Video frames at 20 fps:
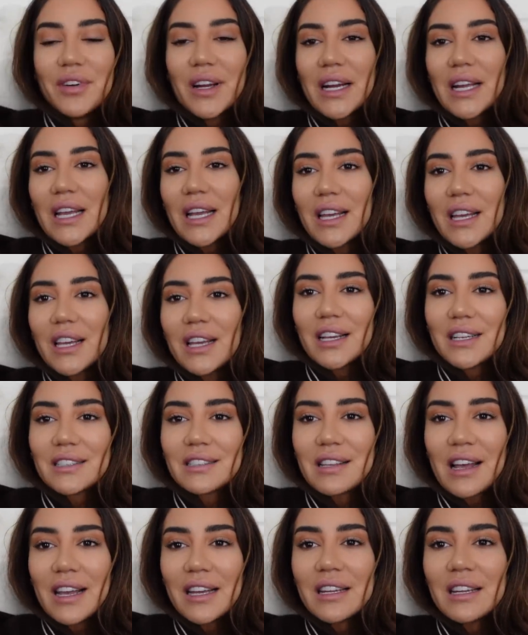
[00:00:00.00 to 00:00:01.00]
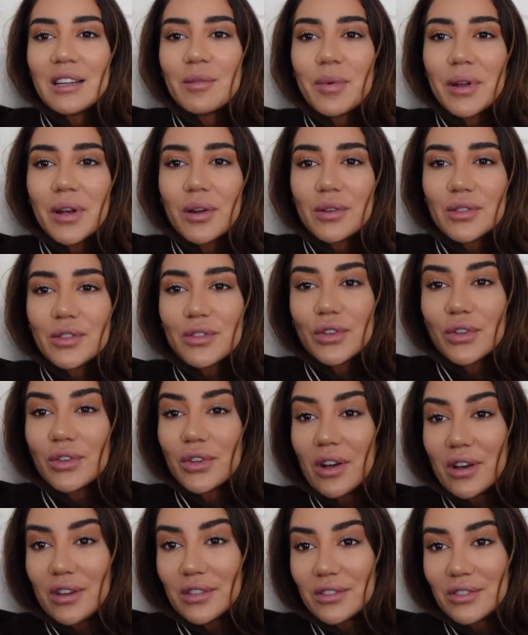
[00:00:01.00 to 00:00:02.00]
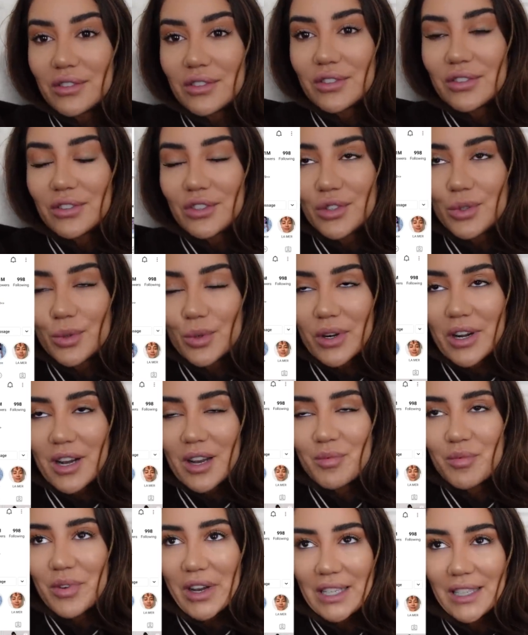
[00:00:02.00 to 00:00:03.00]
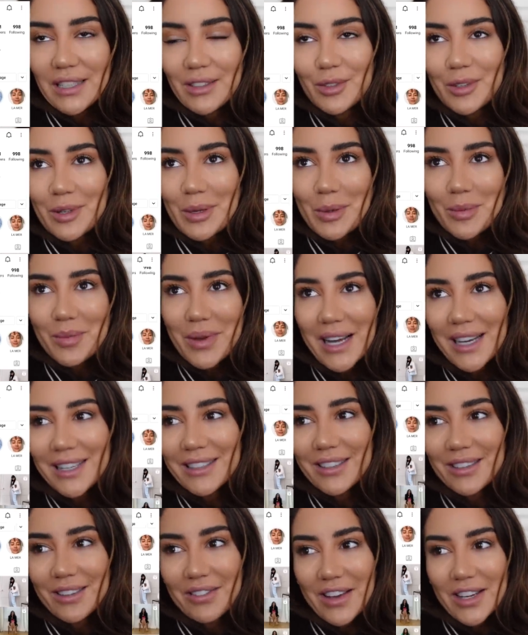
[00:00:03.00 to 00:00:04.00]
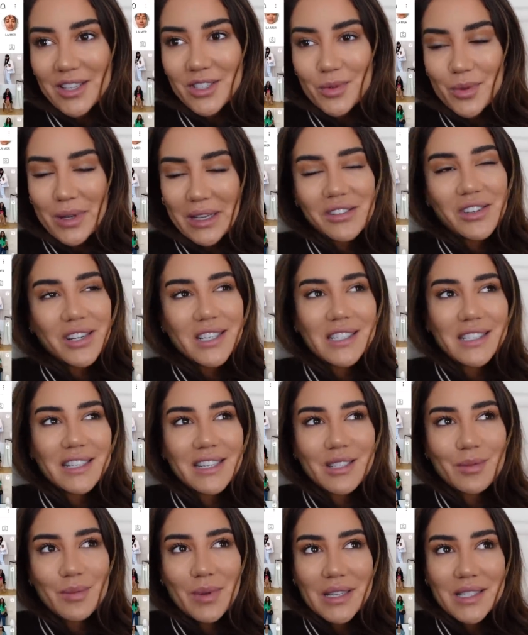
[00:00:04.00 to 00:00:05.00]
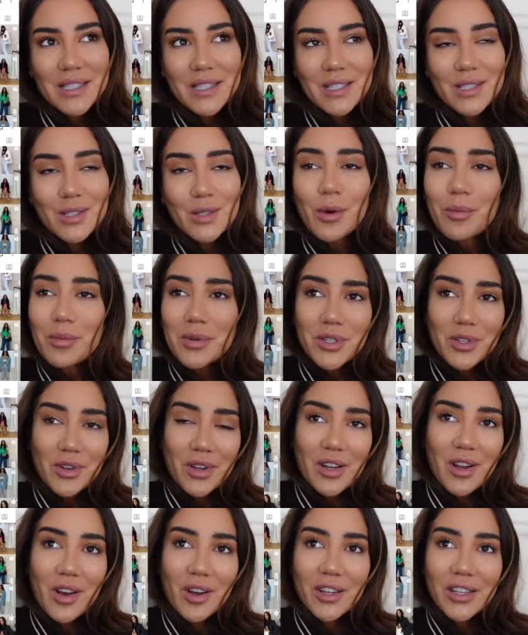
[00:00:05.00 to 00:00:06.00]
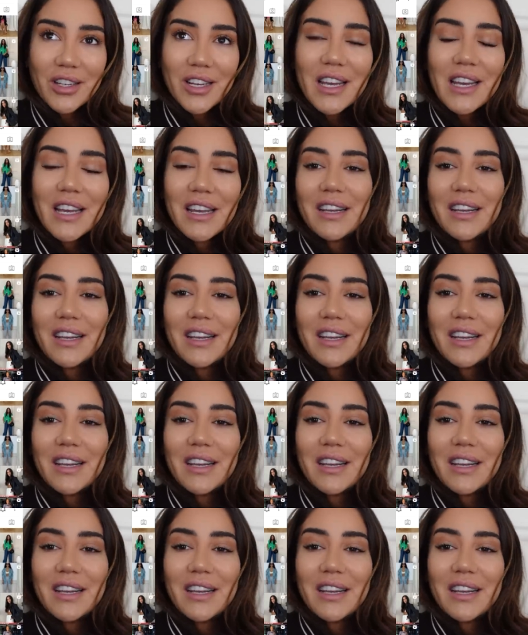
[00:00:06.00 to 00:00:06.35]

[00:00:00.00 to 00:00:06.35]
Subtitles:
Very excited, but also not sure I'm ready to go back to the fashion week craziness because there's so much going on.